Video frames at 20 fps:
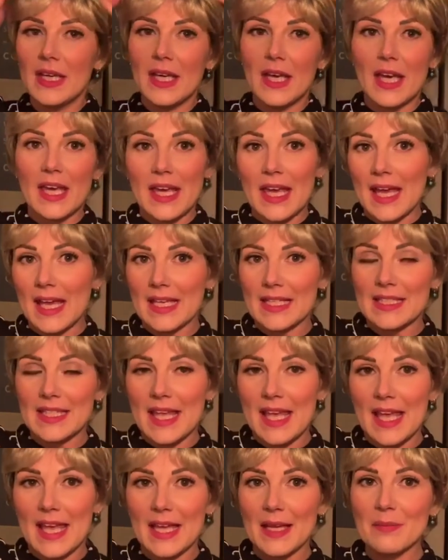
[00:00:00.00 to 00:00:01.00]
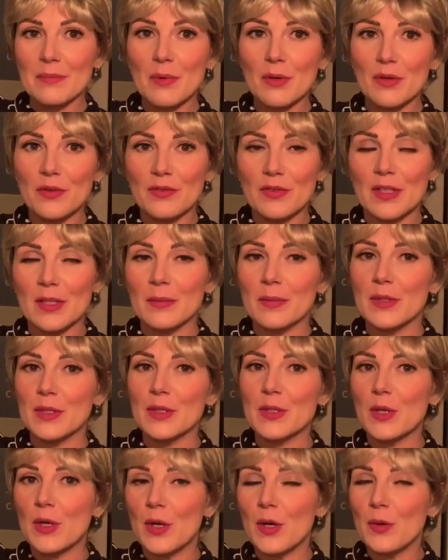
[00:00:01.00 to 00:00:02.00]
It has a monofilament
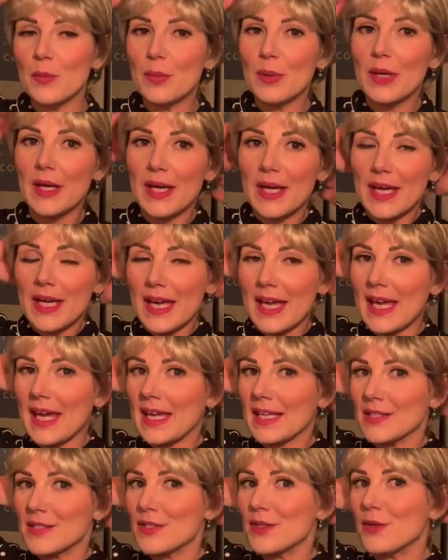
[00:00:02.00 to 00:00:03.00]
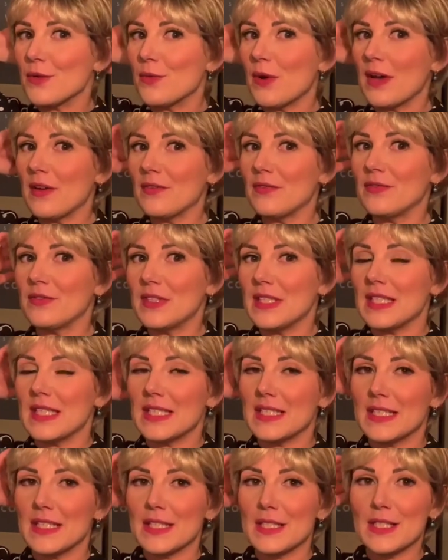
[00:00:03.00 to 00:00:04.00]
top and
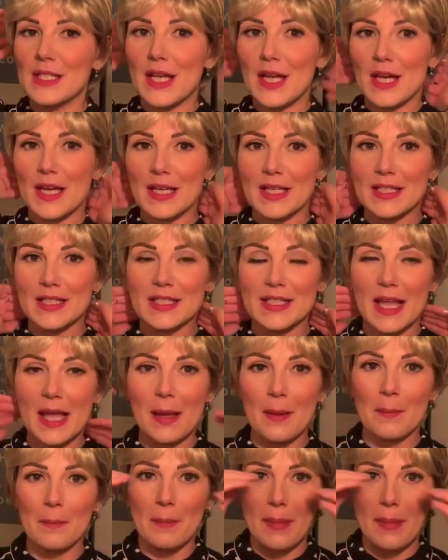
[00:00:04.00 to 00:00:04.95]
wefted sides and